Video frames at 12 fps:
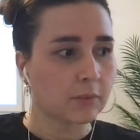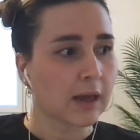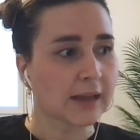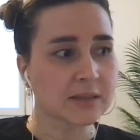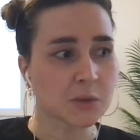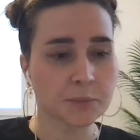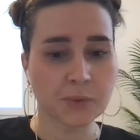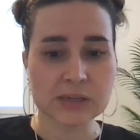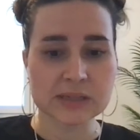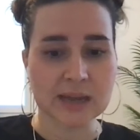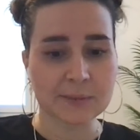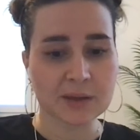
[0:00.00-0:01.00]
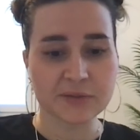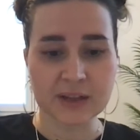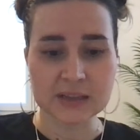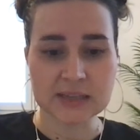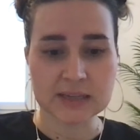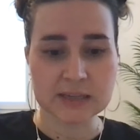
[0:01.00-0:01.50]
at some point in time, I
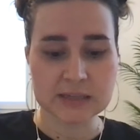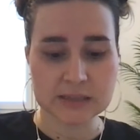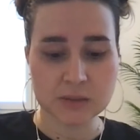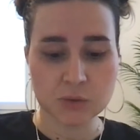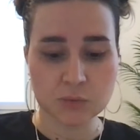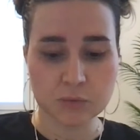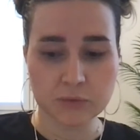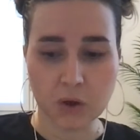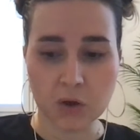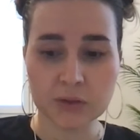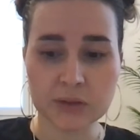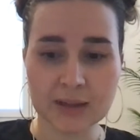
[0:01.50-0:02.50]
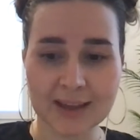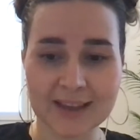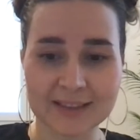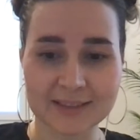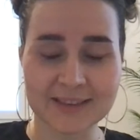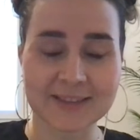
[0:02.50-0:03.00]
felt I needed to move on,
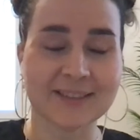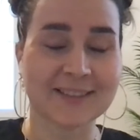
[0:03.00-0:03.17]
and